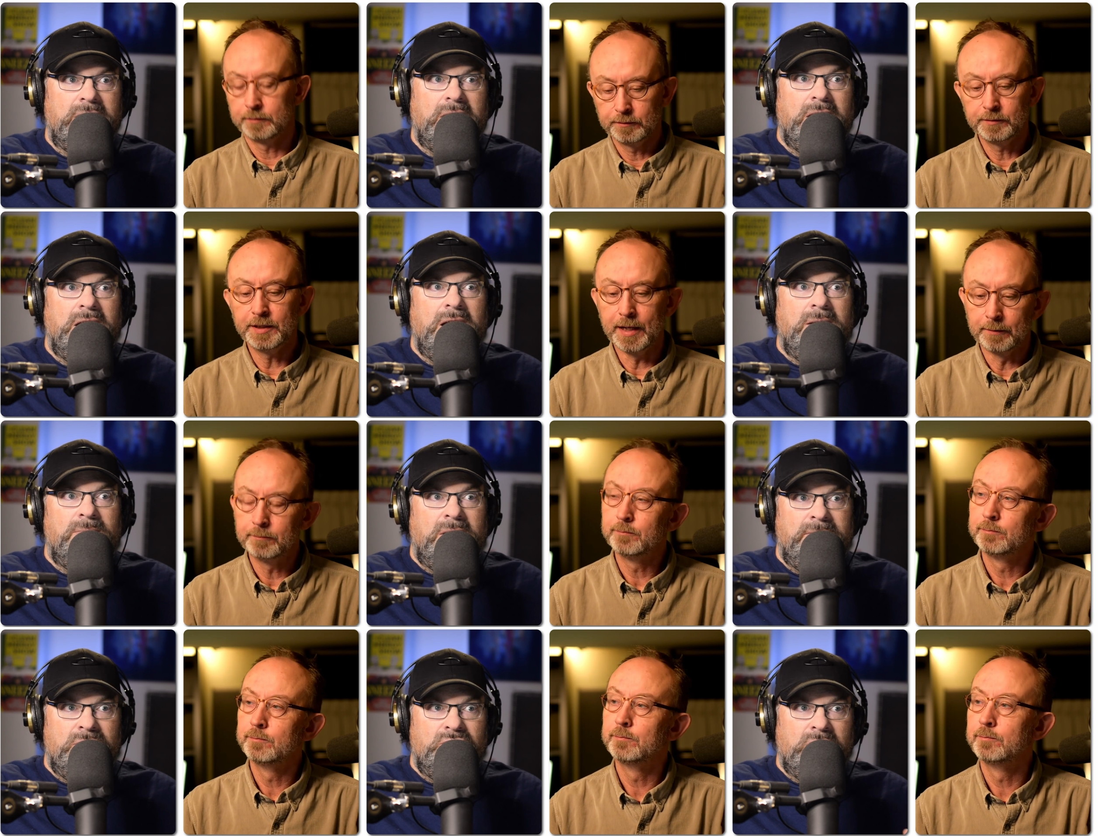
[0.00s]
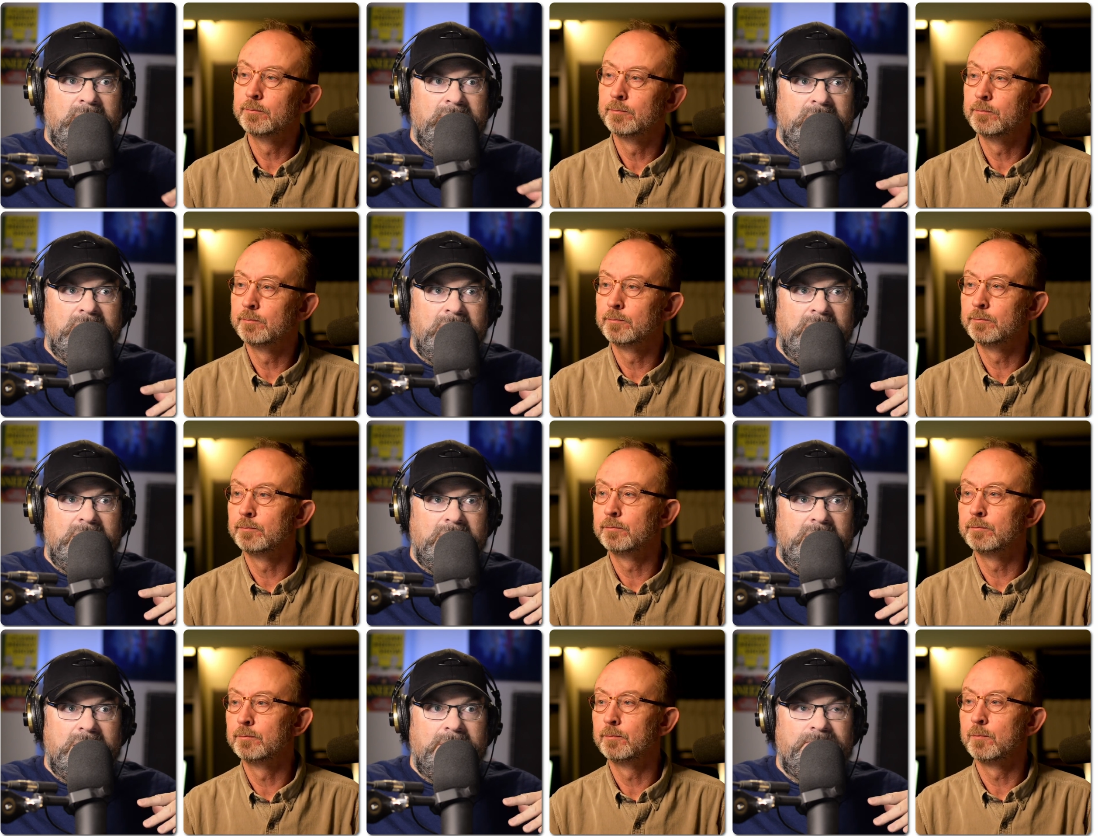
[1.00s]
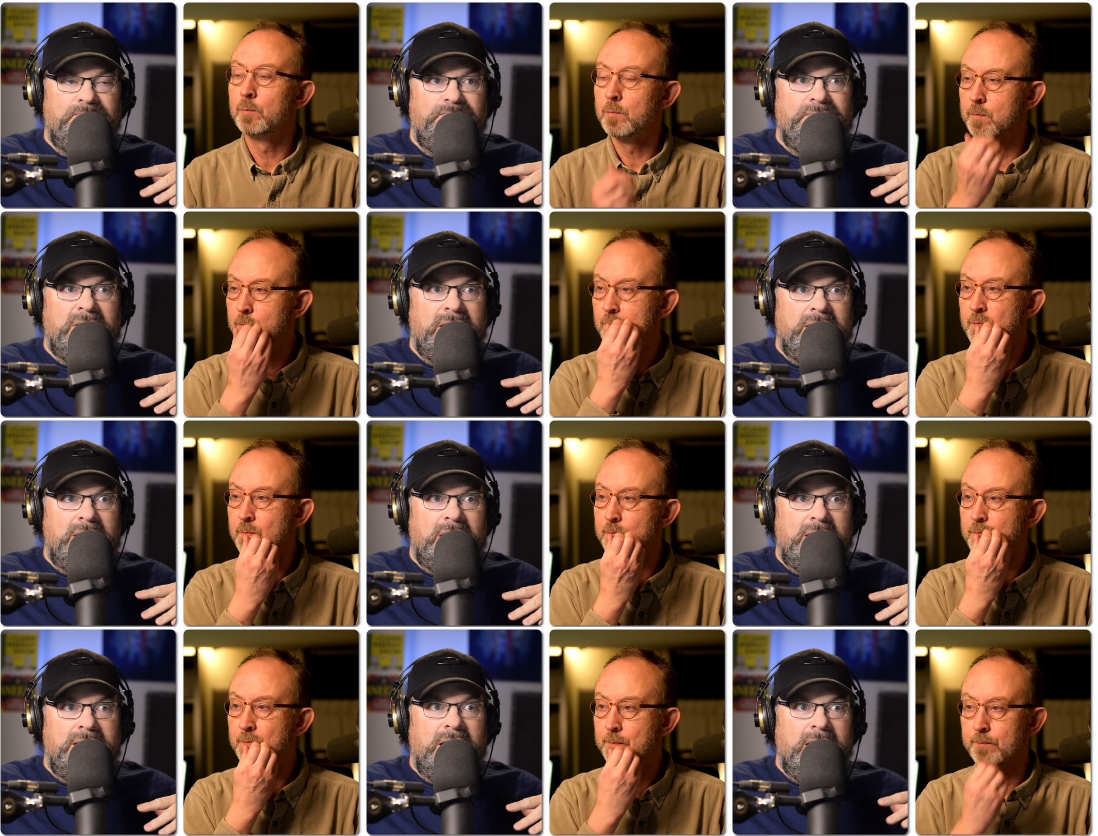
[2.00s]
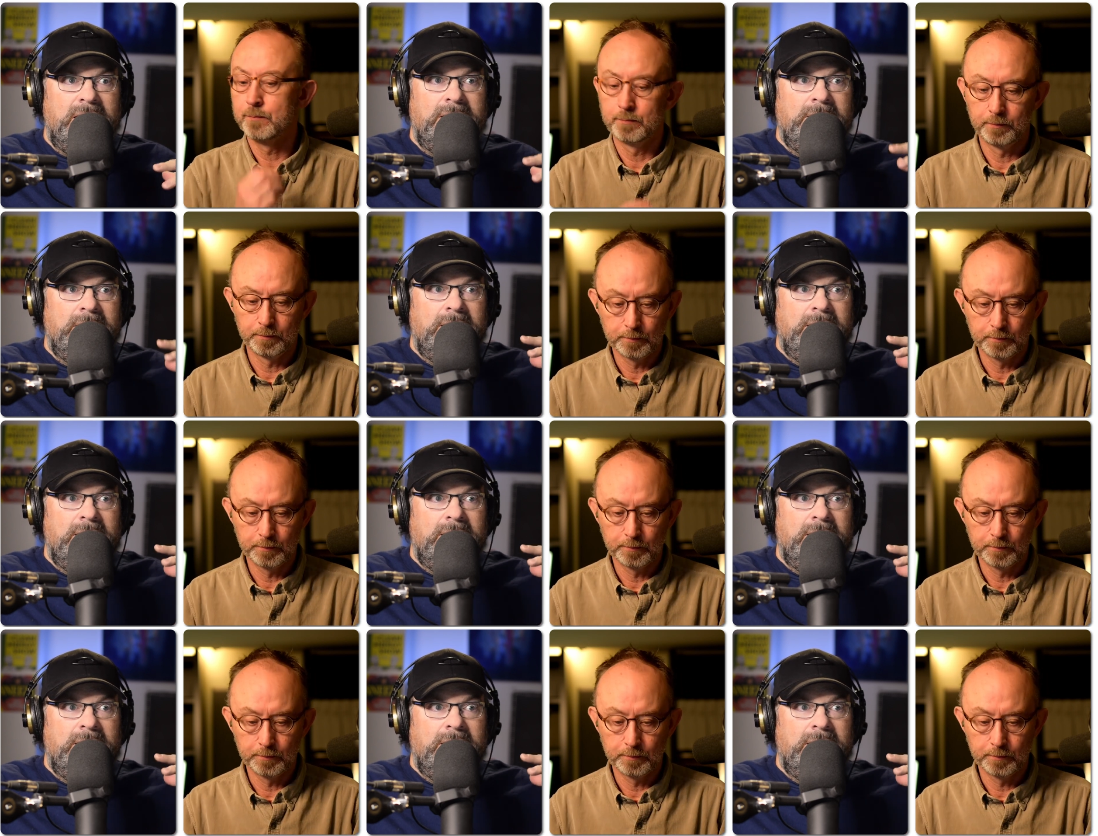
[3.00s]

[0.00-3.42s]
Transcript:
Speaker 1: Yeah. But if you're driving like um, a, a nun,